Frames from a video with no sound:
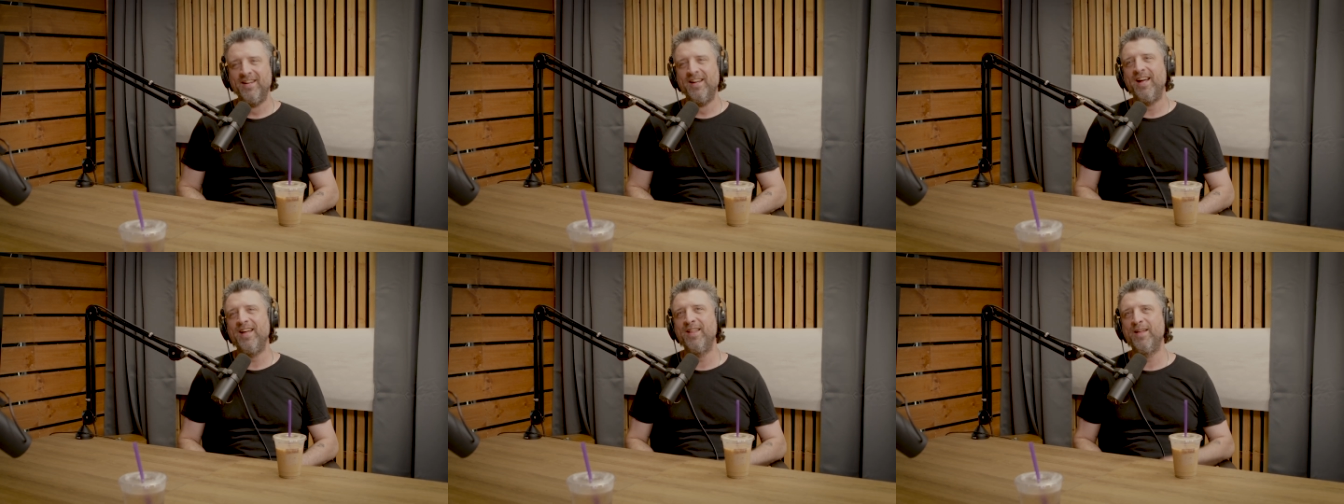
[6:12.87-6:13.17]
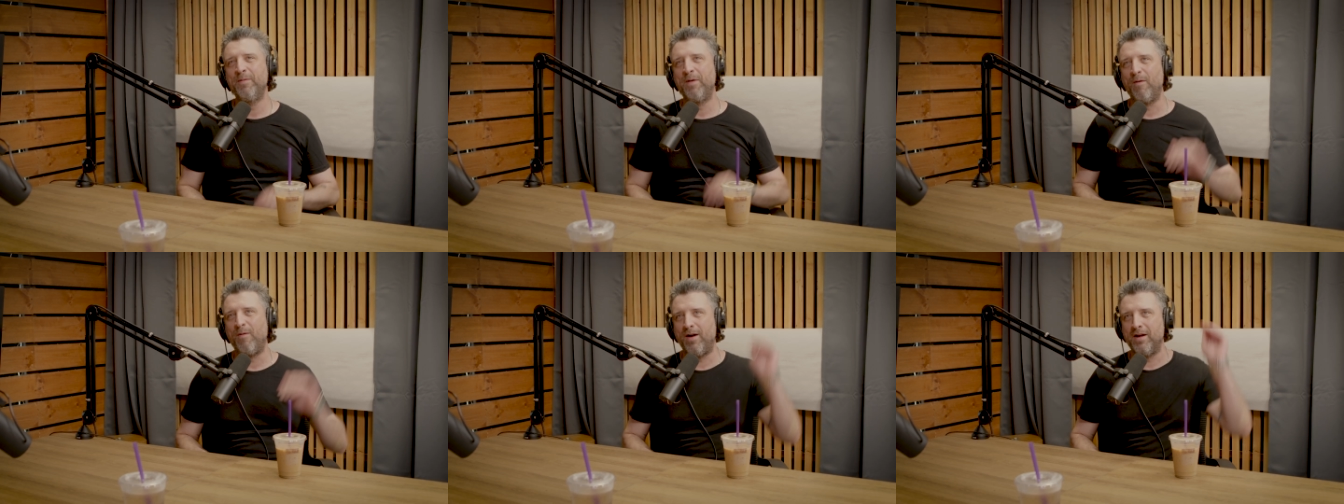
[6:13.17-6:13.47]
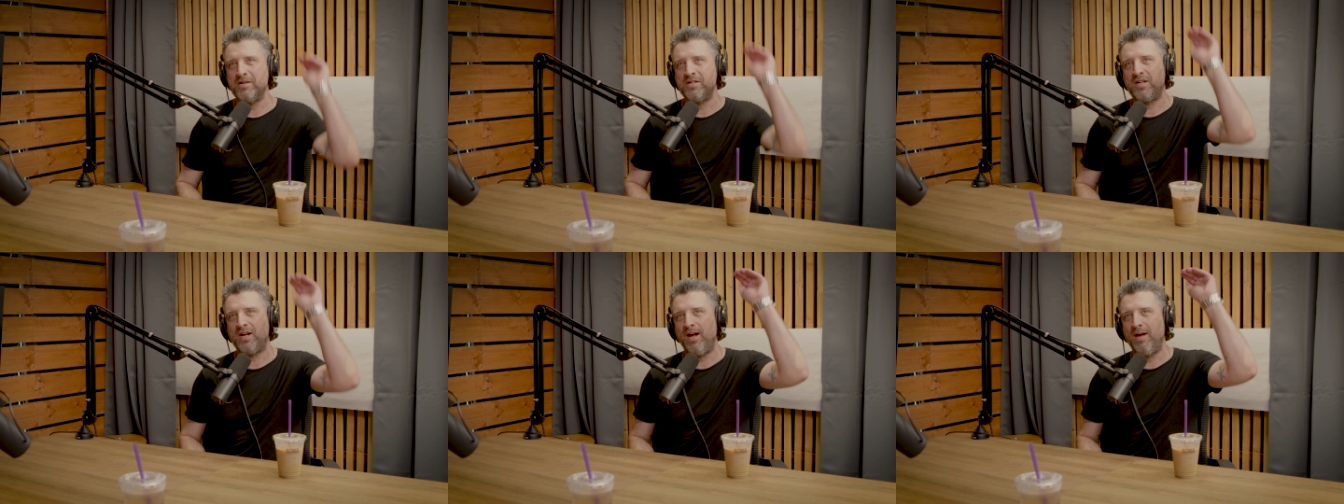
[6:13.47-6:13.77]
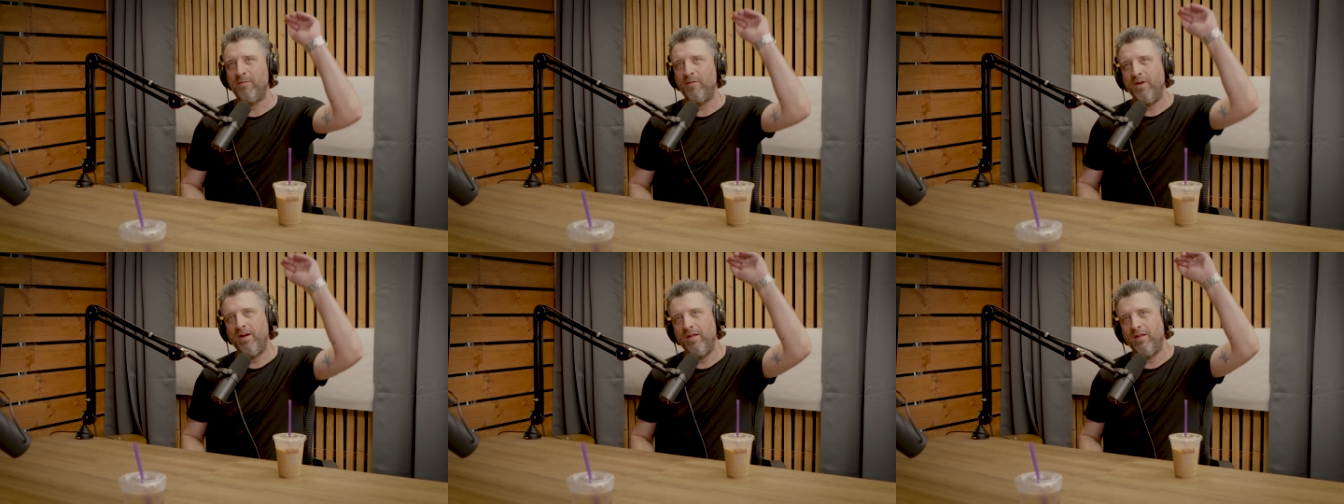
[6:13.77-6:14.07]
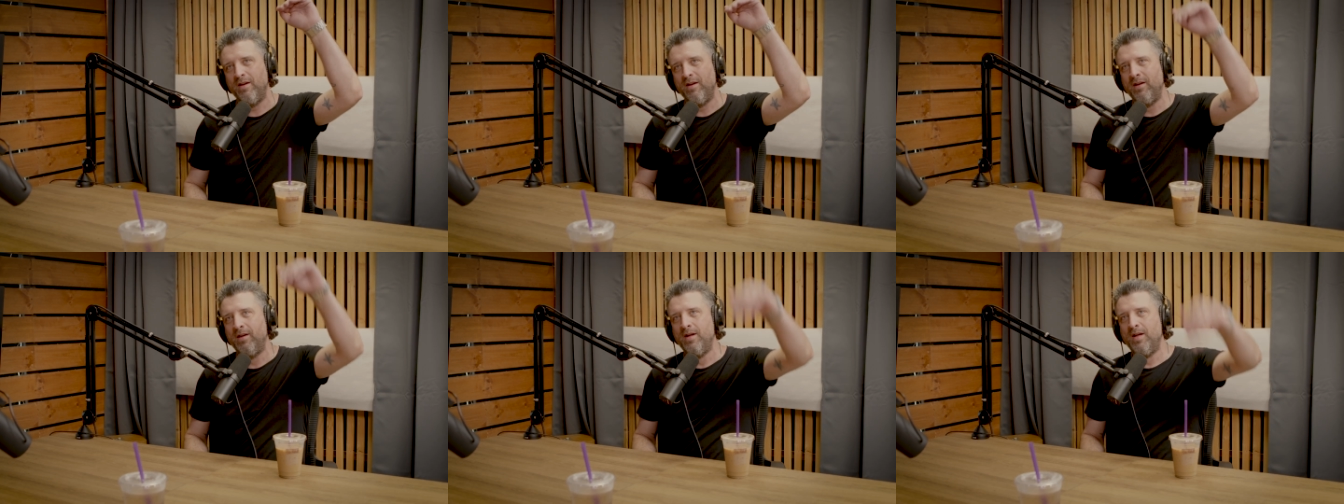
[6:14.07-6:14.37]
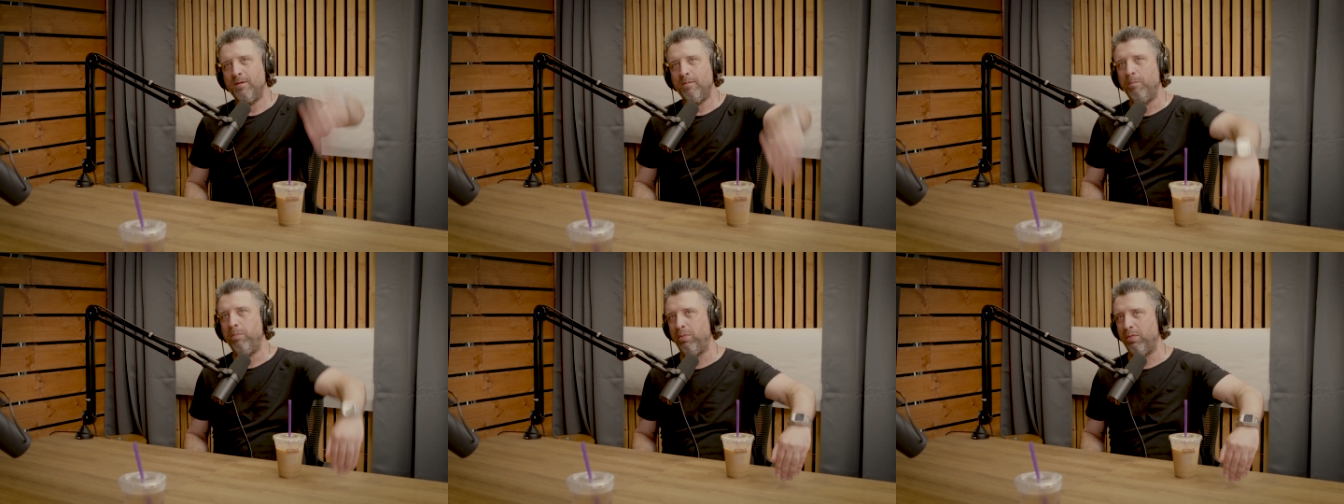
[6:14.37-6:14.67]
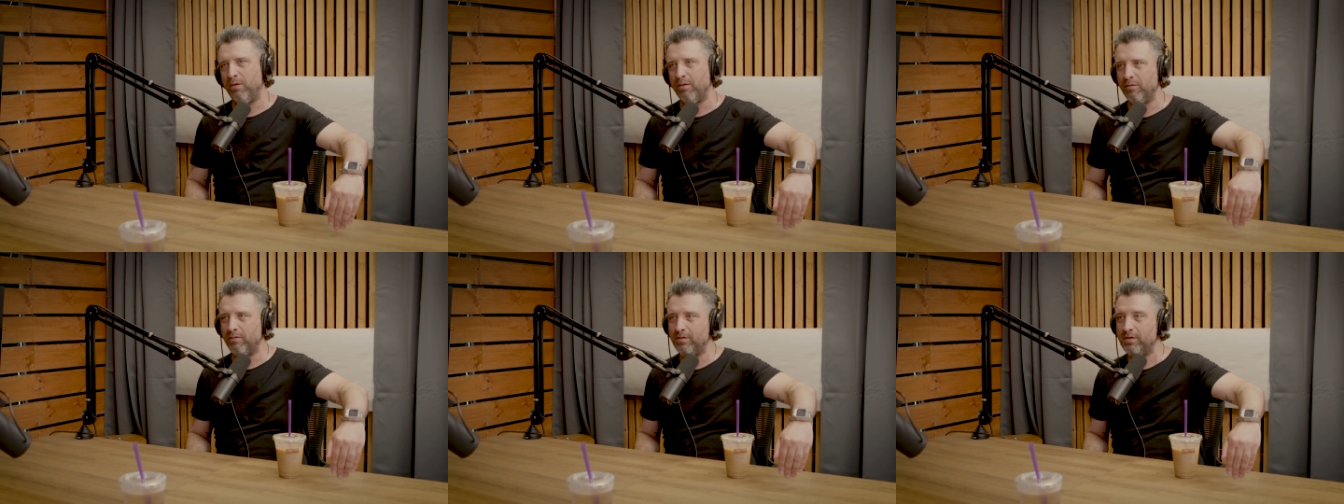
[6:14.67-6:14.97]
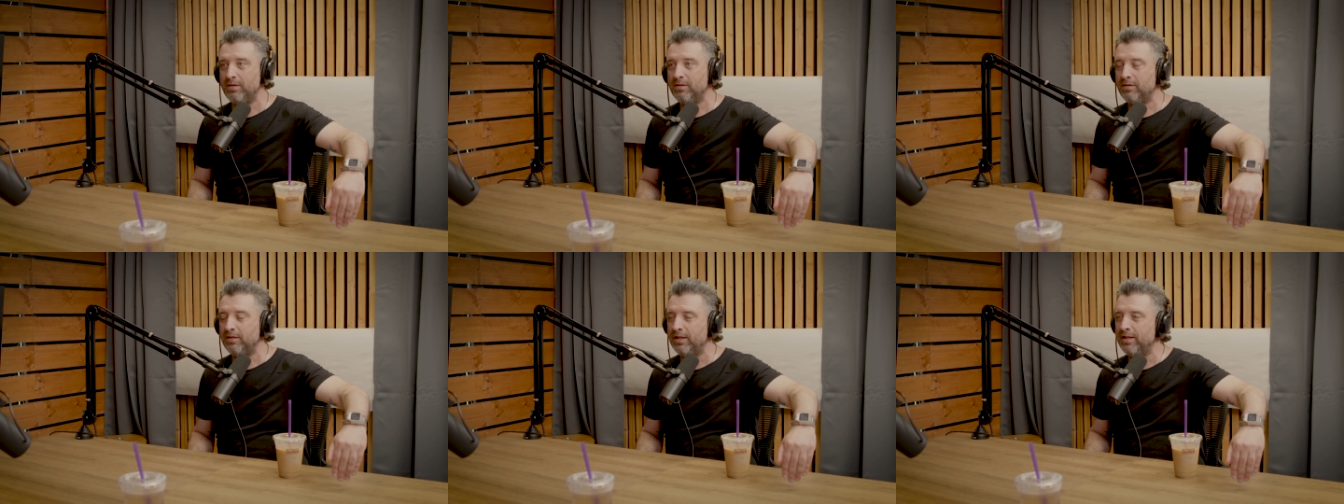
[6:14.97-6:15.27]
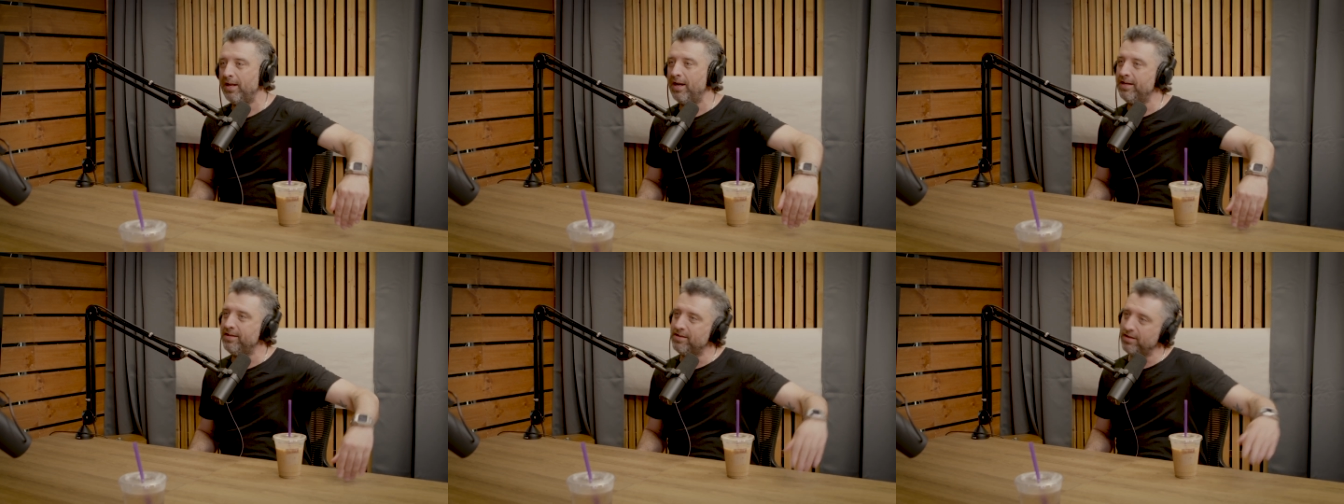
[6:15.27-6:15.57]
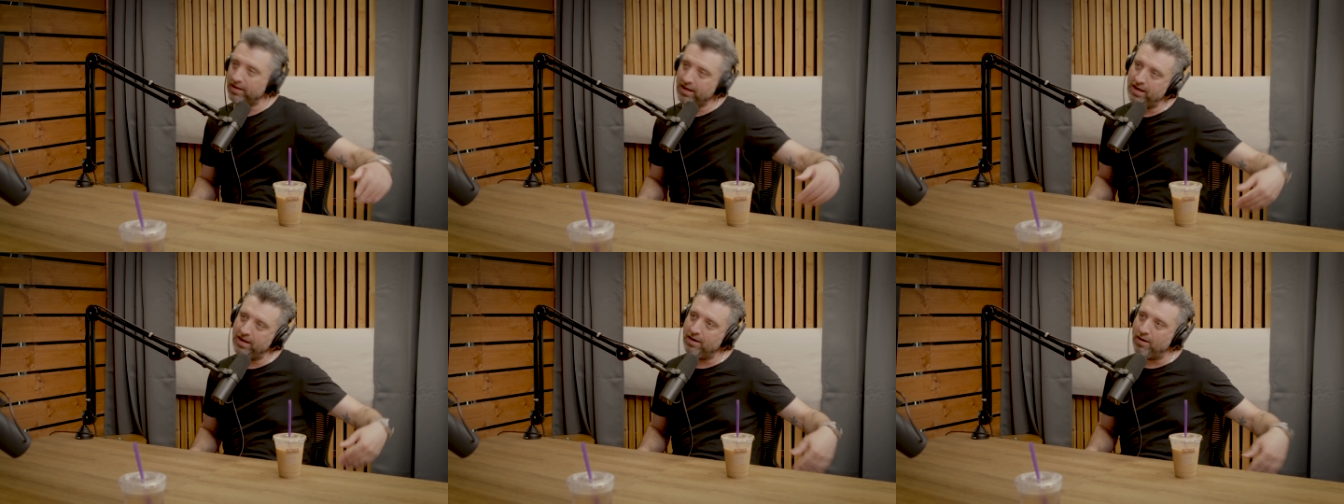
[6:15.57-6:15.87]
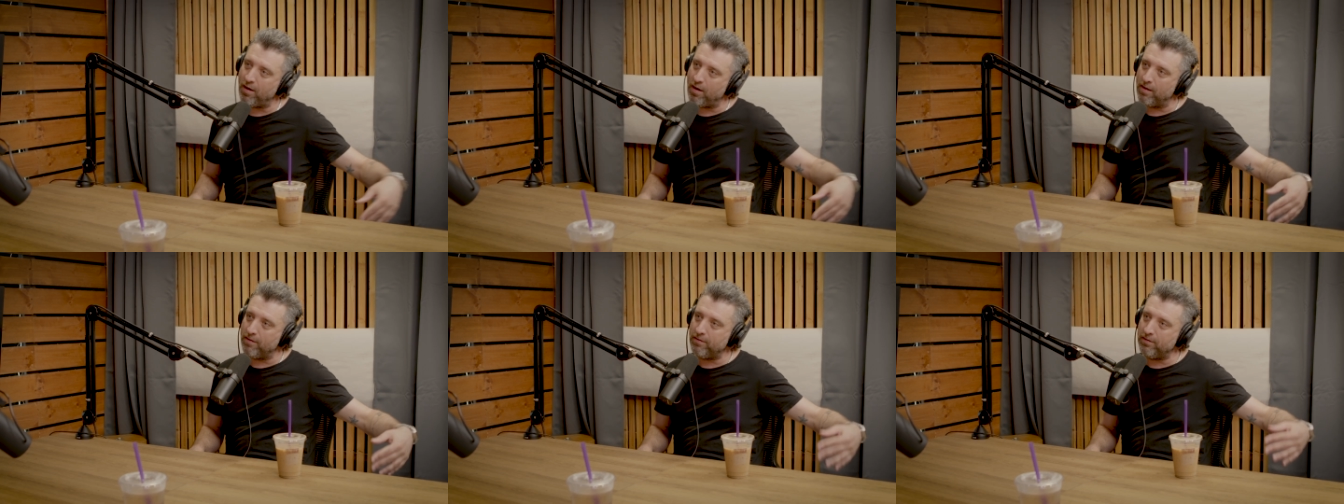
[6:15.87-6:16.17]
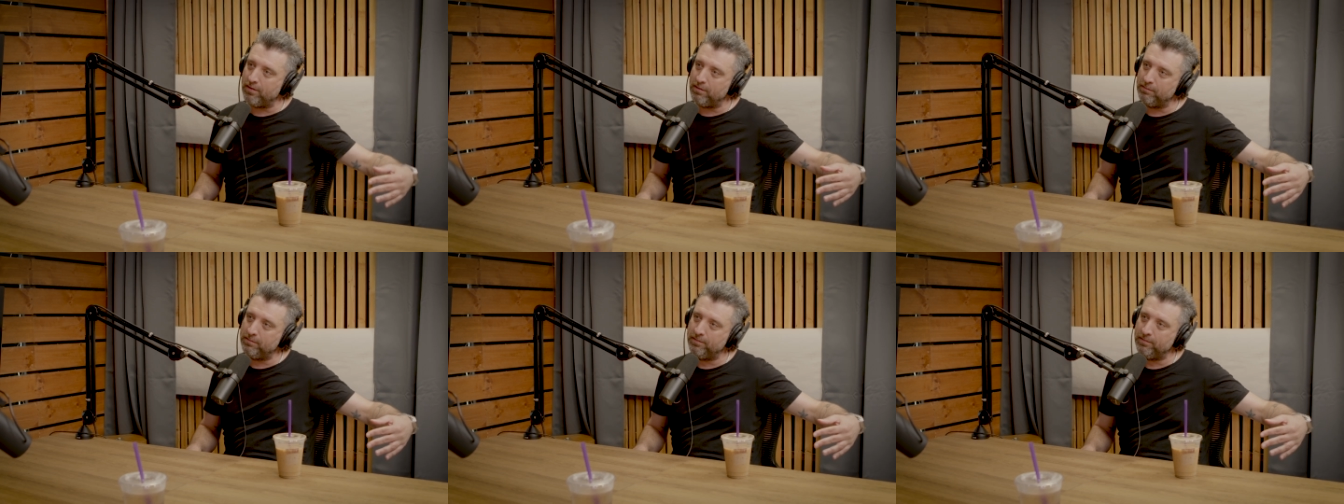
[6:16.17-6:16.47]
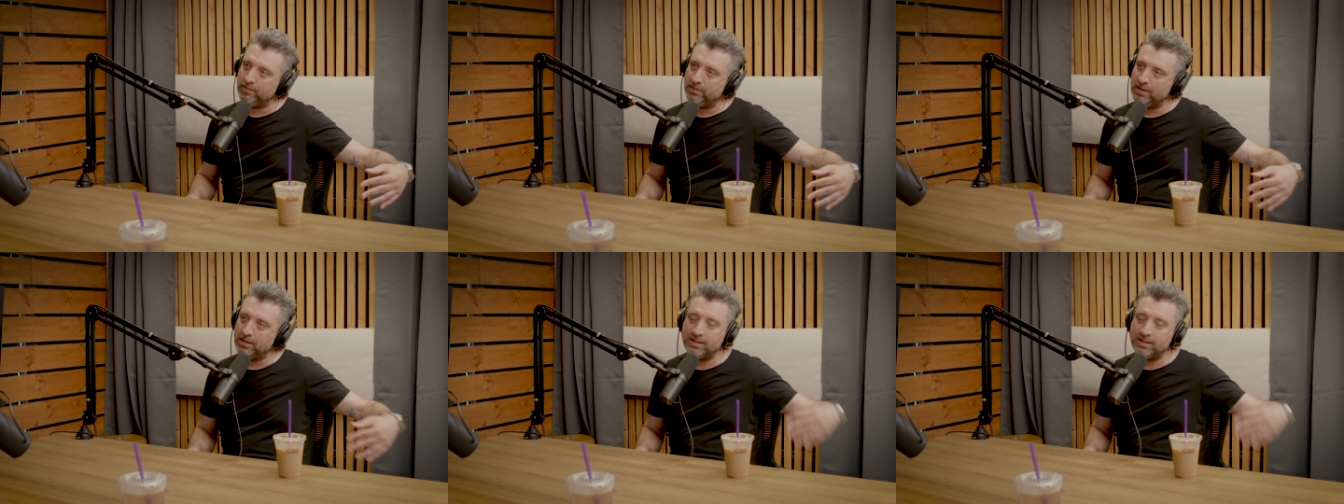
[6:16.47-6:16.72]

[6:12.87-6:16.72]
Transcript: then my watch time went, and then I deleted all of them.